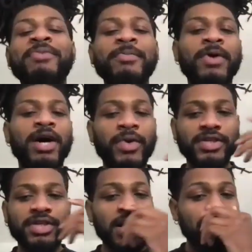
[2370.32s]
people
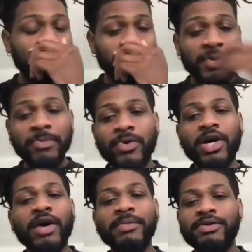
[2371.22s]

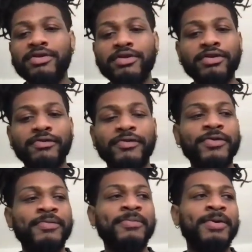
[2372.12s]
call me Jug
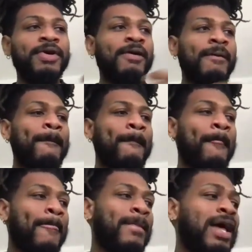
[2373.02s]
from
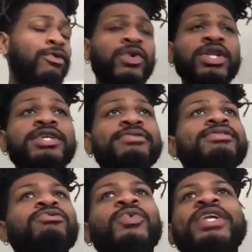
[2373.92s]
like really
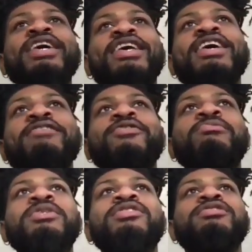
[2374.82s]
where that came
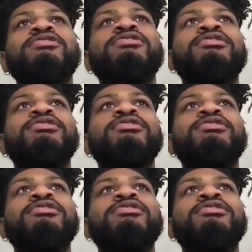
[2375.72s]
from is